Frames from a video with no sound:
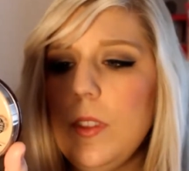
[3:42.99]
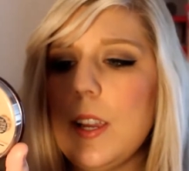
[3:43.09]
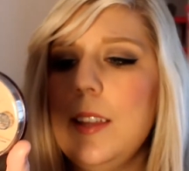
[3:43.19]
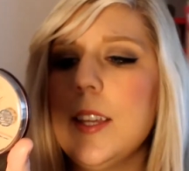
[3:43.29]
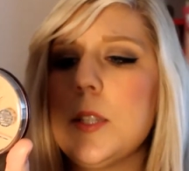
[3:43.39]

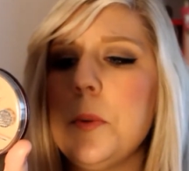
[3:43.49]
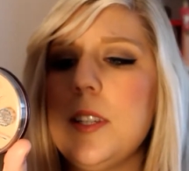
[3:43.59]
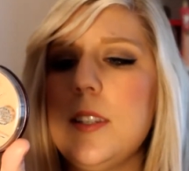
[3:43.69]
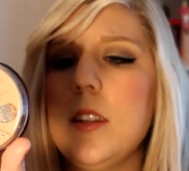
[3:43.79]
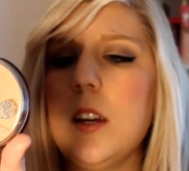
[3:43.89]
And this one
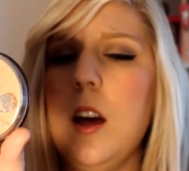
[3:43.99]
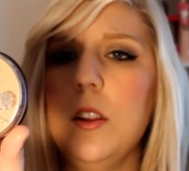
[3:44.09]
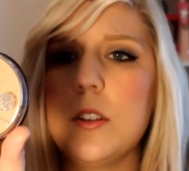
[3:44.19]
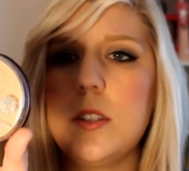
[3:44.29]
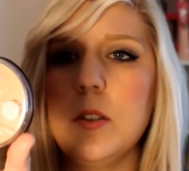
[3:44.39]
is in the
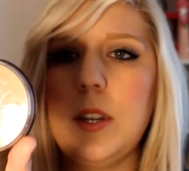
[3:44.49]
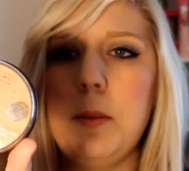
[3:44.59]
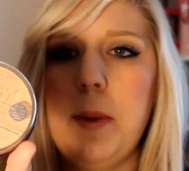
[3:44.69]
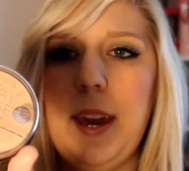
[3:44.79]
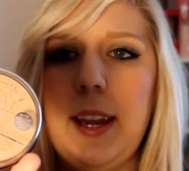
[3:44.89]
color Silky
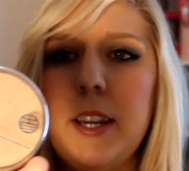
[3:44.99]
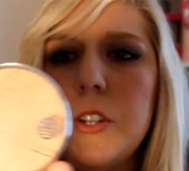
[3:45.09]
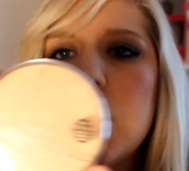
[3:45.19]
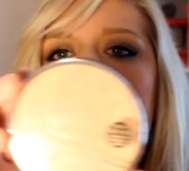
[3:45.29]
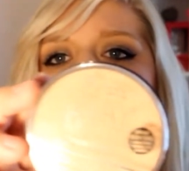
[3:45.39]

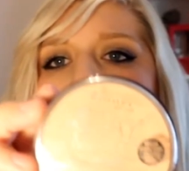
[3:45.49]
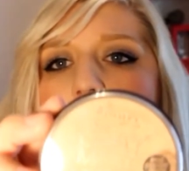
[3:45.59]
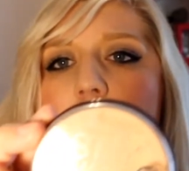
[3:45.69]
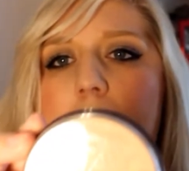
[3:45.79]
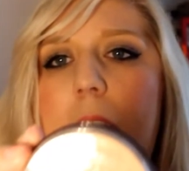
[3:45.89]
Beige.
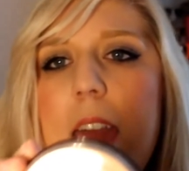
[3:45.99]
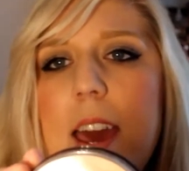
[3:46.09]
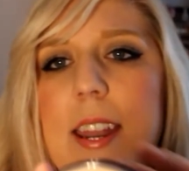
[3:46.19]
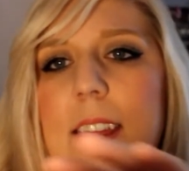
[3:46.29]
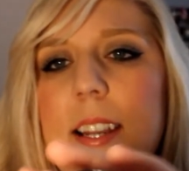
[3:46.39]

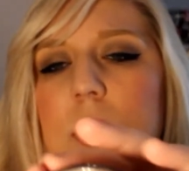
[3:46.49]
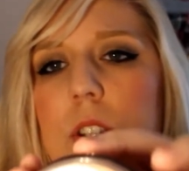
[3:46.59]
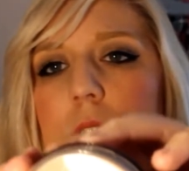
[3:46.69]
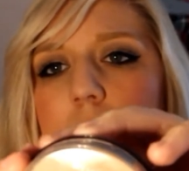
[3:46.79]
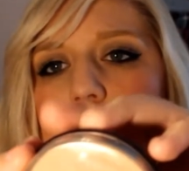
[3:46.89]
And it is
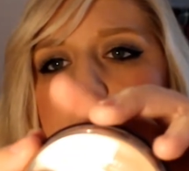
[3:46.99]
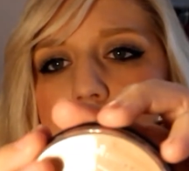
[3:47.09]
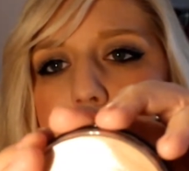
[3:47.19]
just the